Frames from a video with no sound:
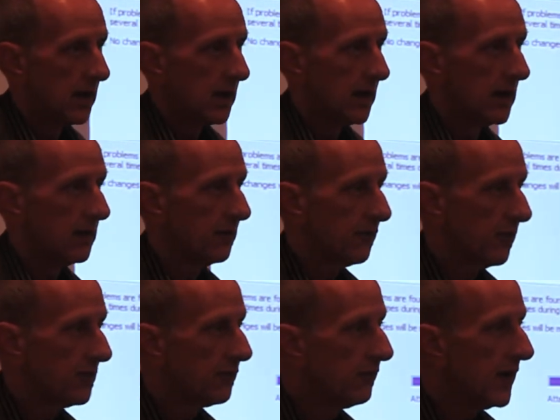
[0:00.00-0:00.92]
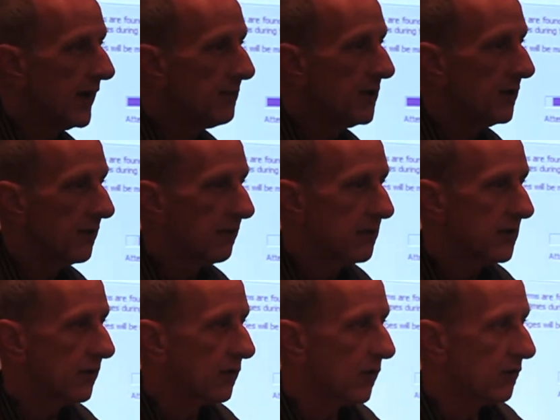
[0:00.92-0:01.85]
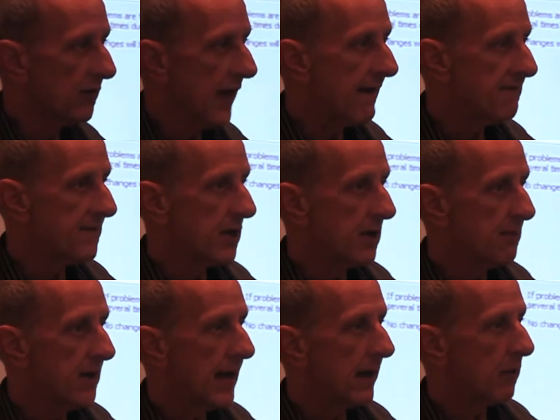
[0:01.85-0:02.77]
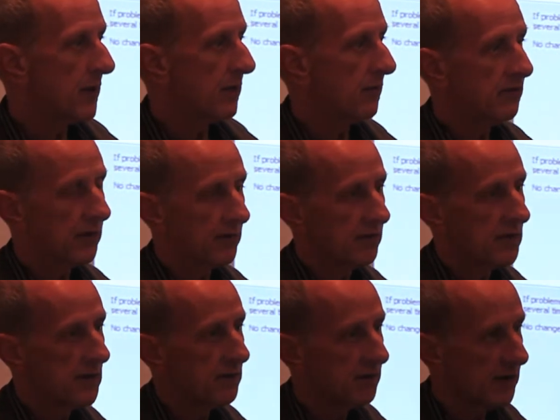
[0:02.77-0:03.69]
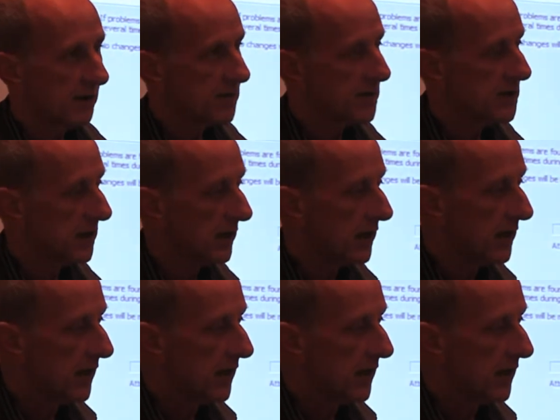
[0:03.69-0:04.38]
And so his involvement in the field goes that far back when he was 16, 17.